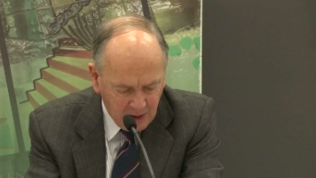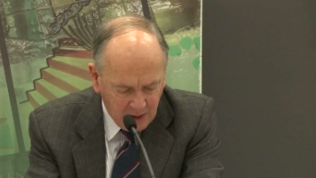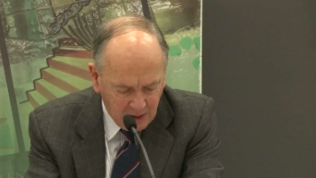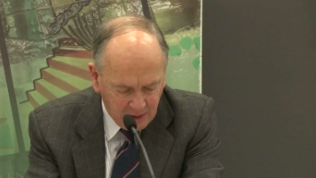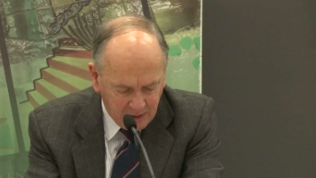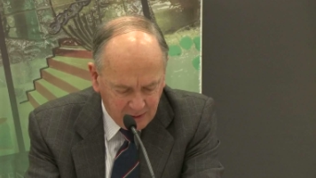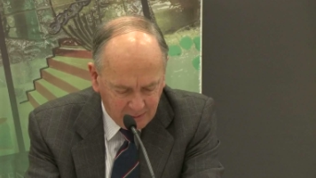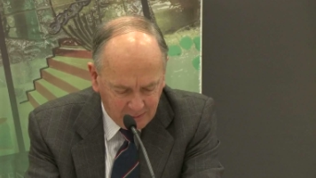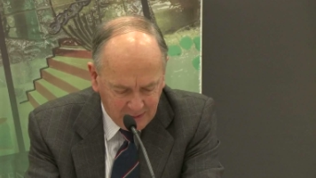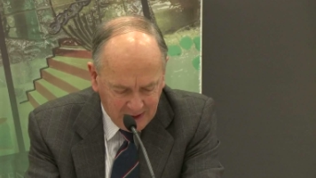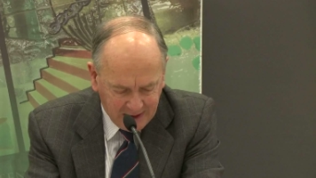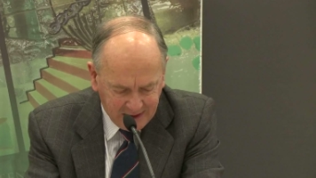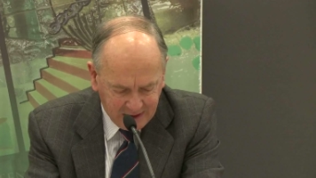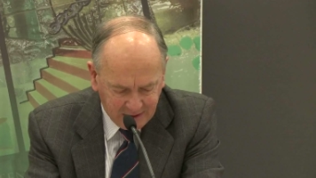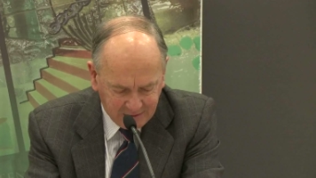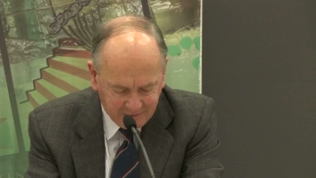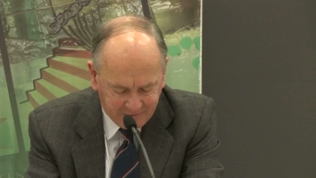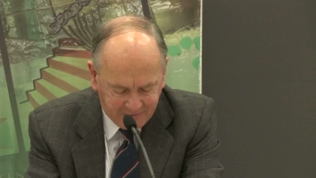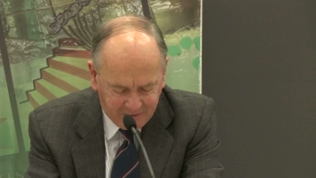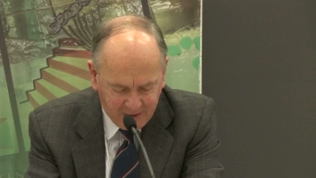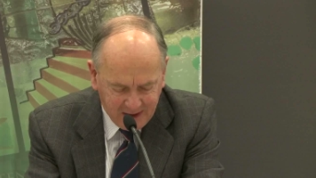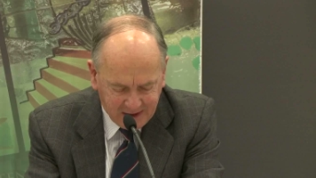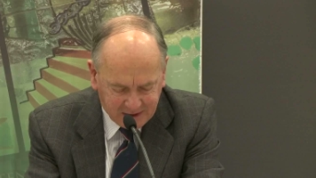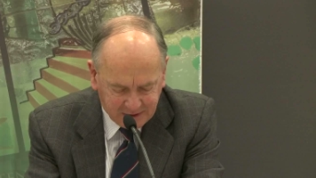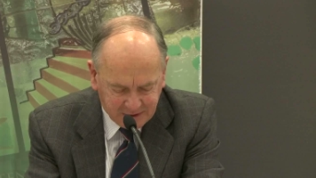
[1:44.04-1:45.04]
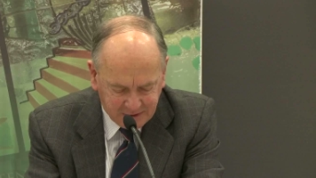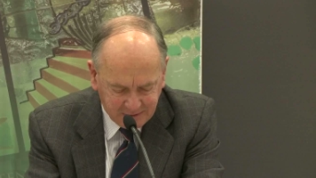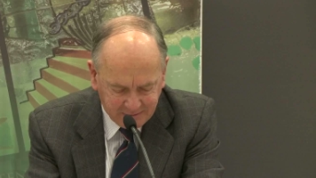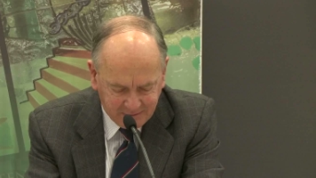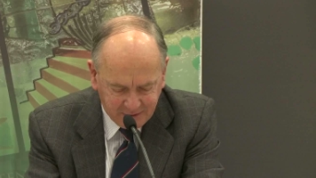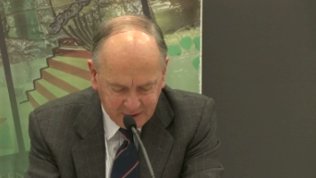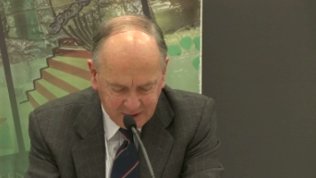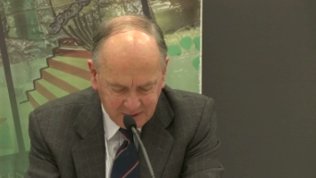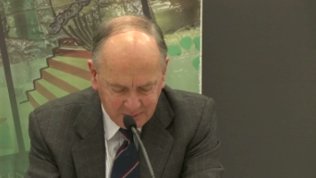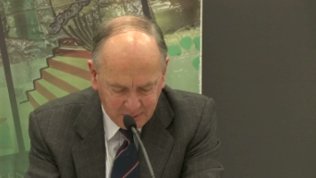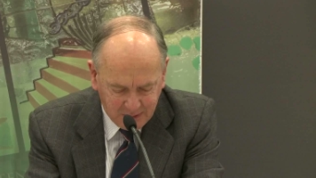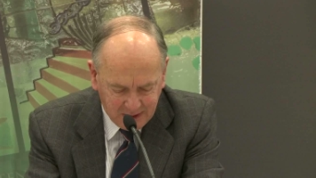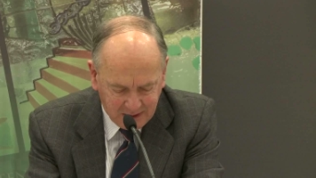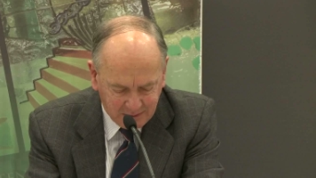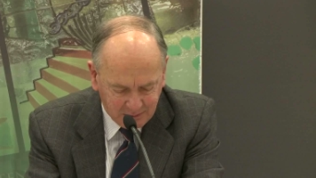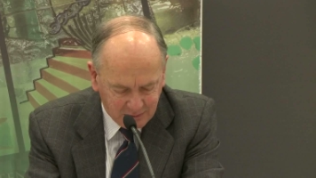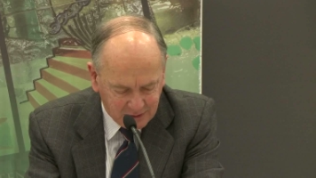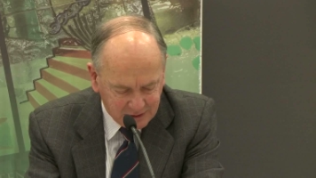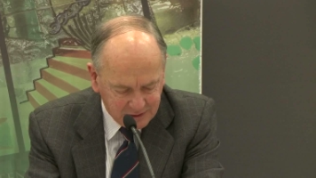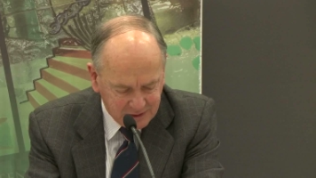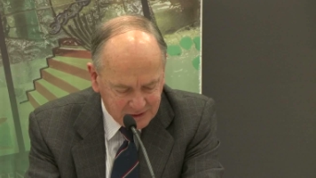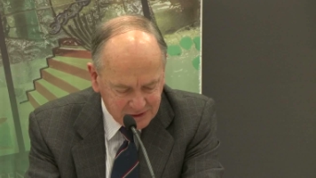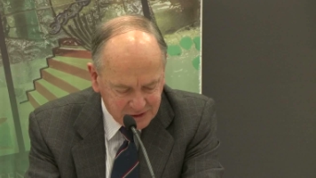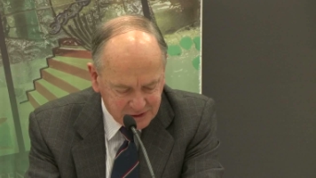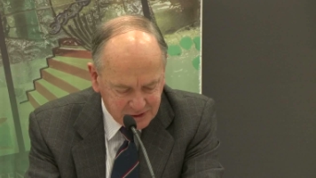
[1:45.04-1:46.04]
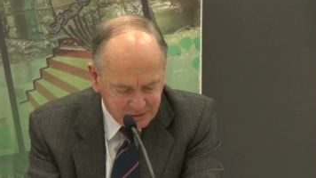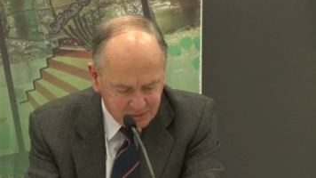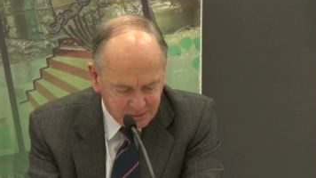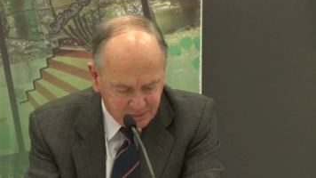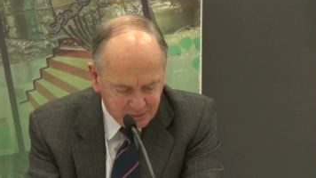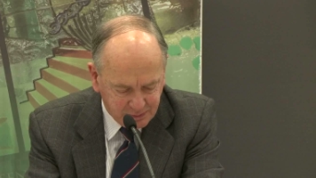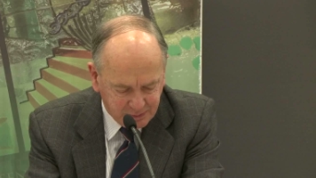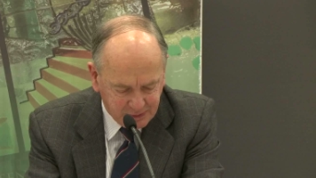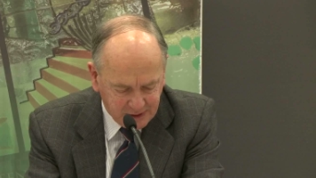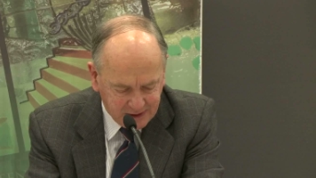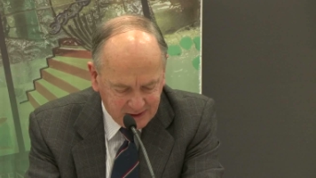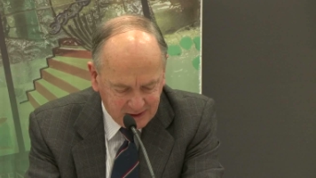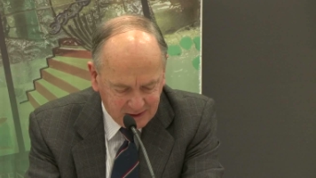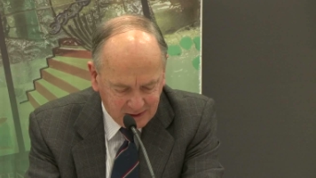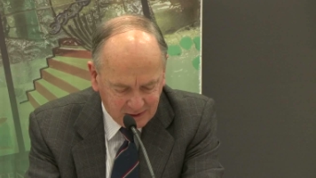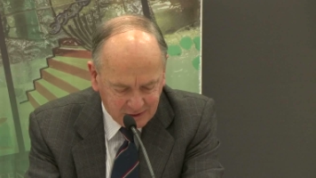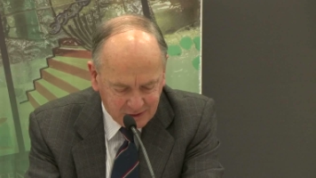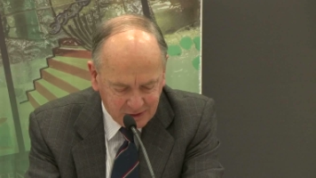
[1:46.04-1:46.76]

The main effect of the amendment has been